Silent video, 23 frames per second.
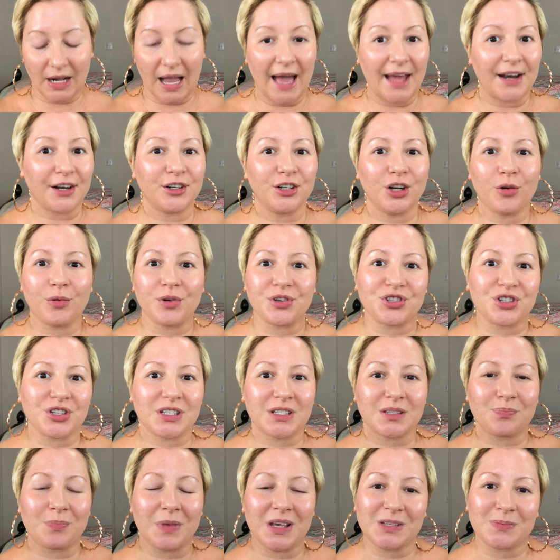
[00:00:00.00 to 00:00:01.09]
I don't know, it
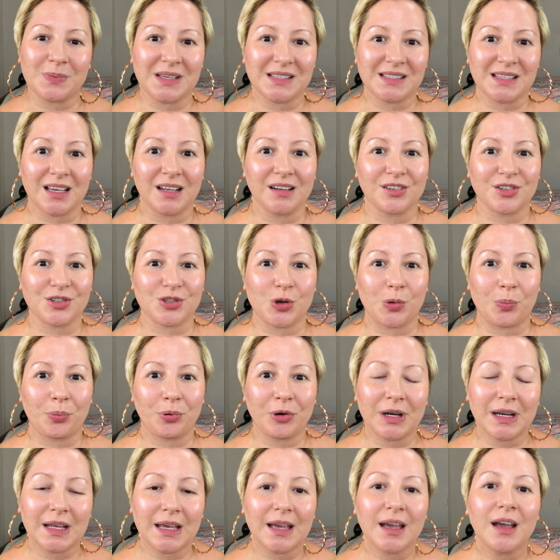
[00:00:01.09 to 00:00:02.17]
just makes my skin look so
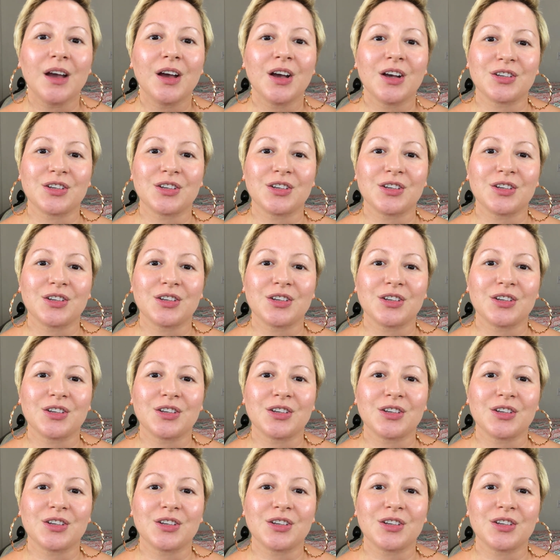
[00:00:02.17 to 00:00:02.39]
pretty.